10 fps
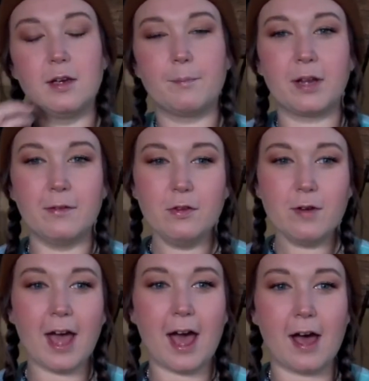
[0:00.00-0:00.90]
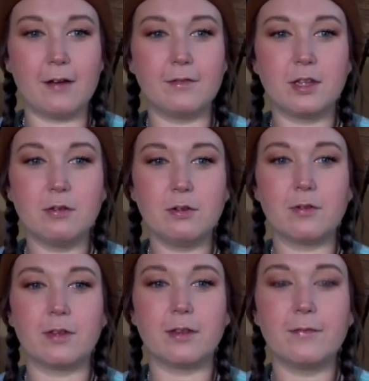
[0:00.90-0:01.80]
But if you have, you know
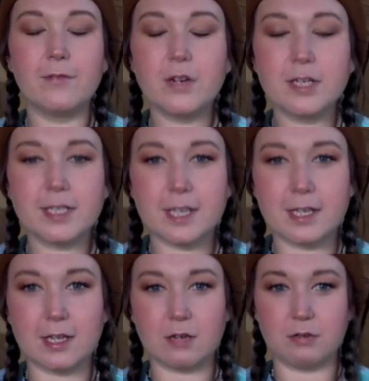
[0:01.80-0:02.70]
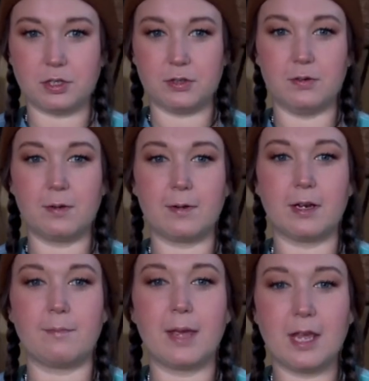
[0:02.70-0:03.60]
that the first thing that you do when
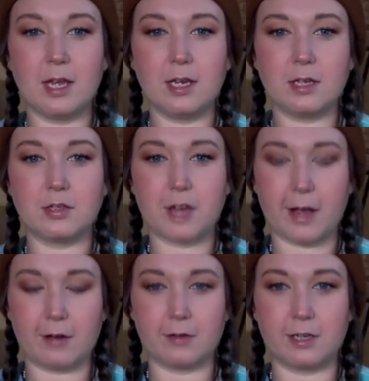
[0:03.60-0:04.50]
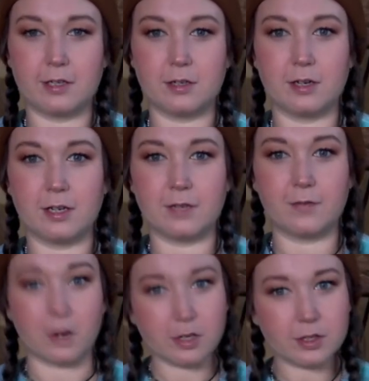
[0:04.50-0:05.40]
making a jack o' lantern is
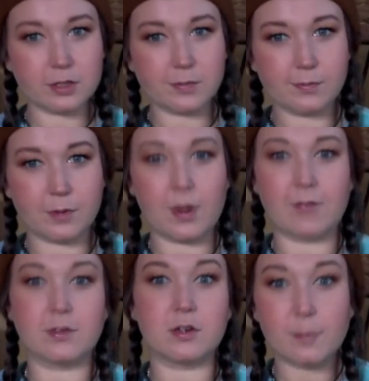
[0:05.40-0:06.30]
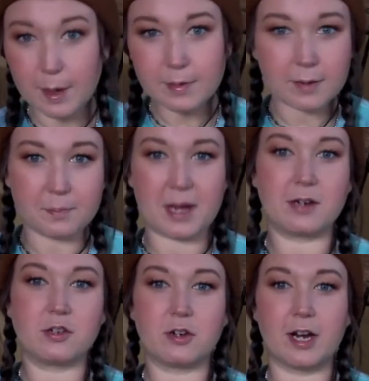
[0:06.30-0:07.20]
first, you have to go to the pumpkin
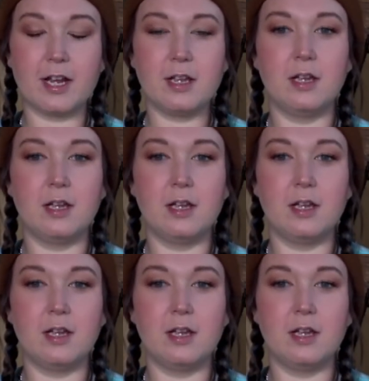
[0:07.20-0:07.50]
patch, right?